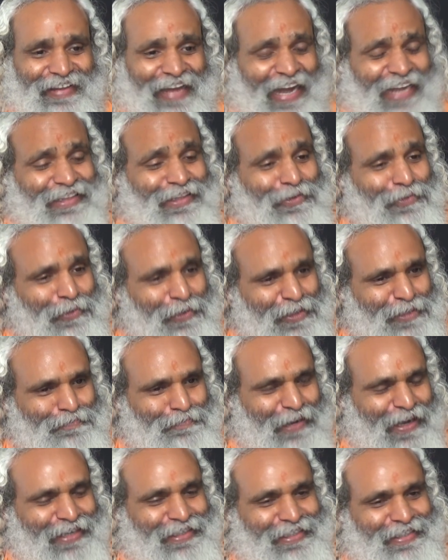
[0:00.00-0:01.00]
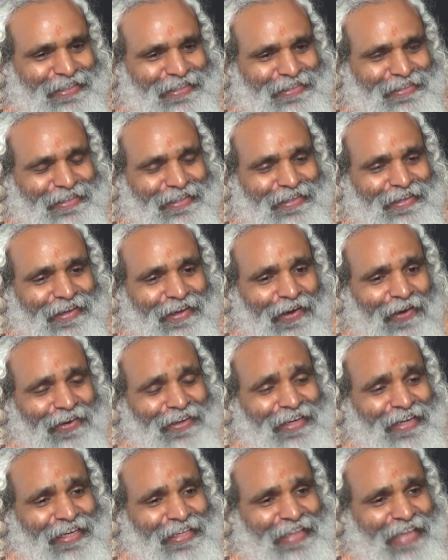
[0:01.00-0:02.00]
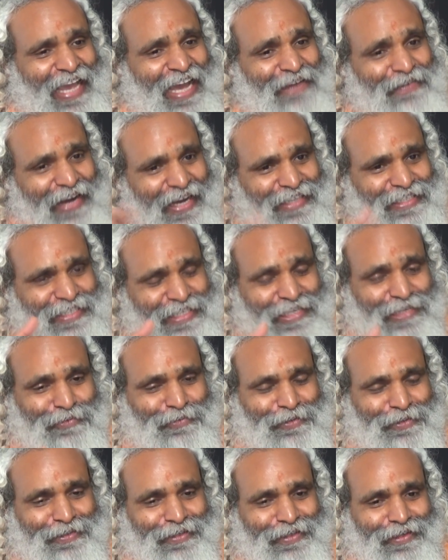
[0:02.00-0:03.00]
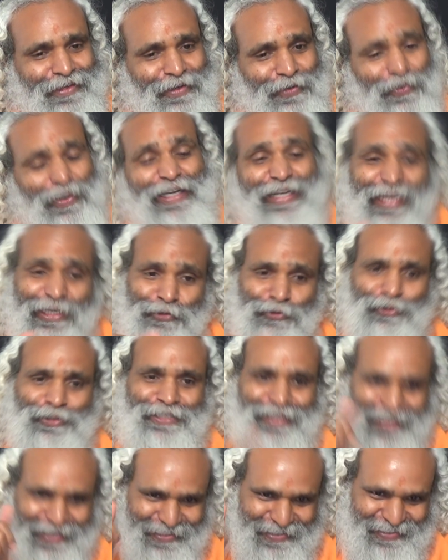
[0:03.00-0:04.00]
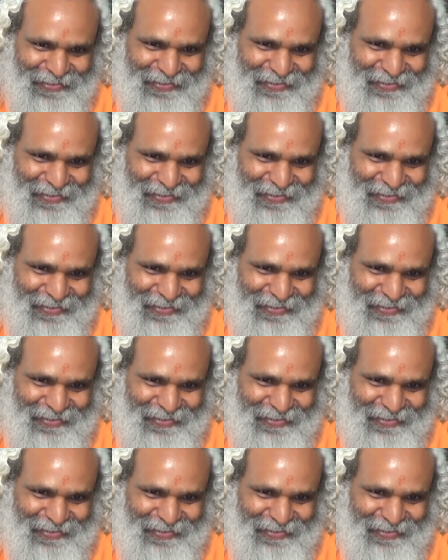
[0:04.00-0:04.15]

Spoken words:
And the worst part is, already they have assumed what I should say.